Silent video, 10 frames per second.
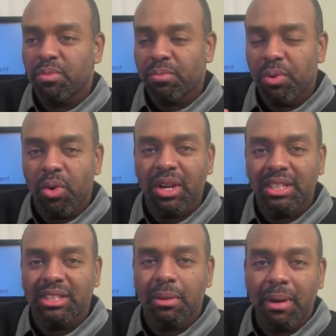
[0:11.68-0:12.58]
pulling
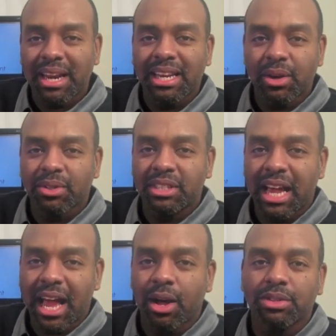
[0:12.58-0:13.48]
somebody else
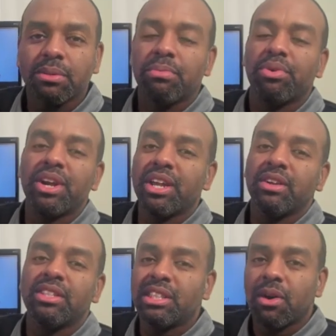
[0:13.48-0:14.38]
down to bring
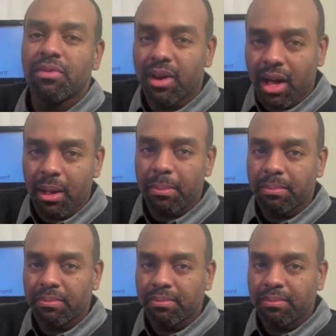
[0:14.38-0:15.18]
yourself up.